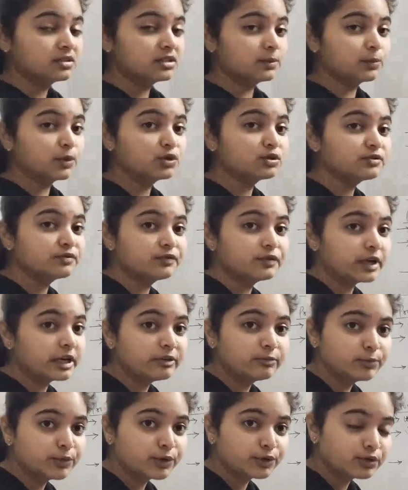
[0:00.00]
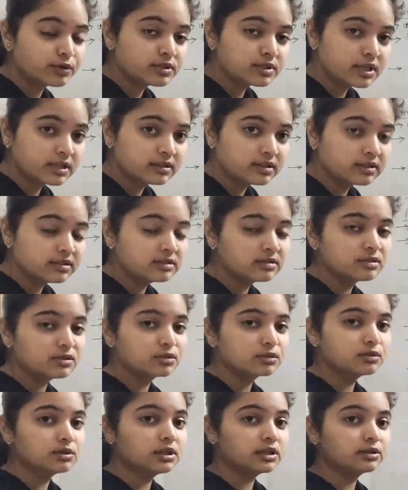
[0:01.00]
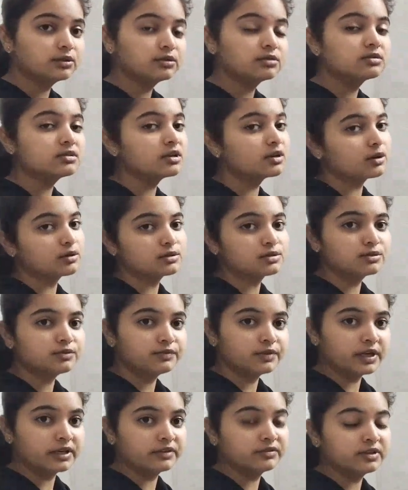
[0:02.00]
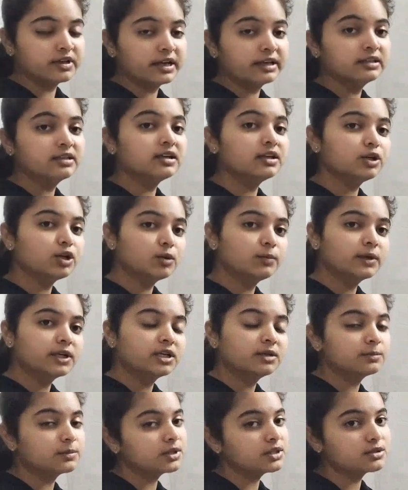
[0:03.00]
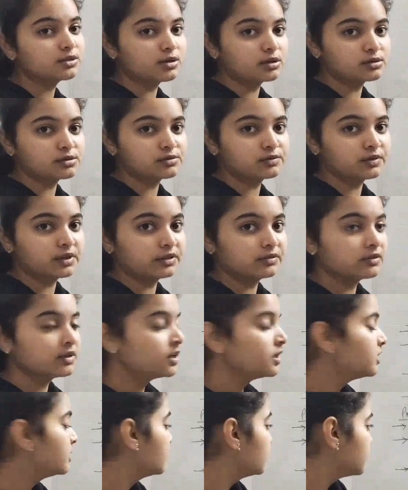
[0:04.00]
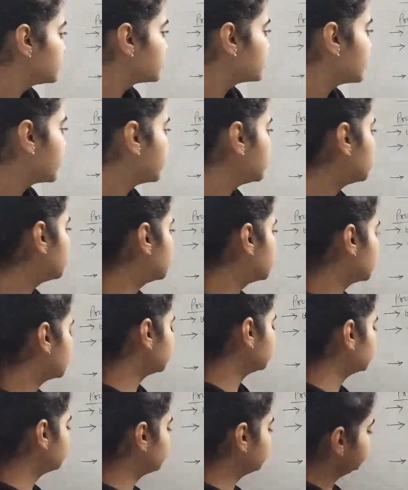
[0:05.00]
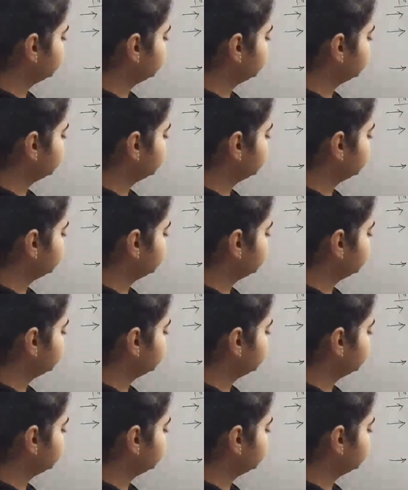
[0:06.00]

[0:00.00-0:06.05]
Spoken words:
Suppose 5 protons are there, so electrons are also 5 and the atomic number is also 5. So write it down.